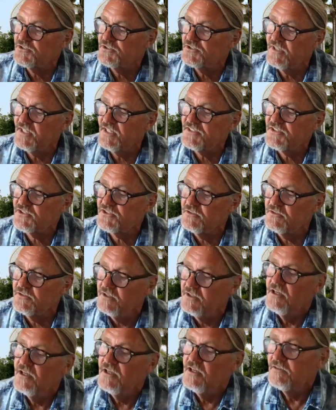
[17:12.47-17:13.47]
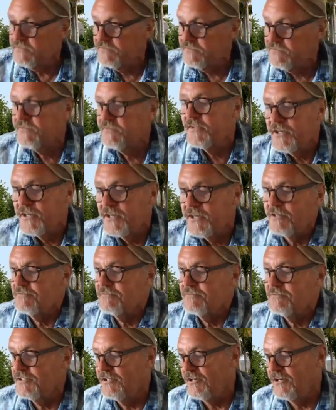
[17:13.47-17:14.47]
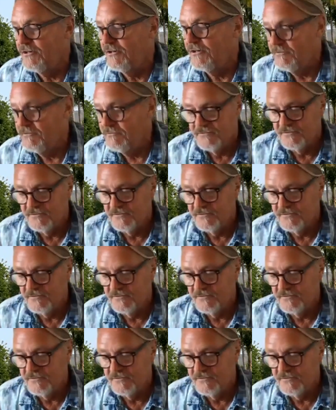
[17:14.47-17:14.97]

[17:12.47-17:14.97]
So that's, they're, you know,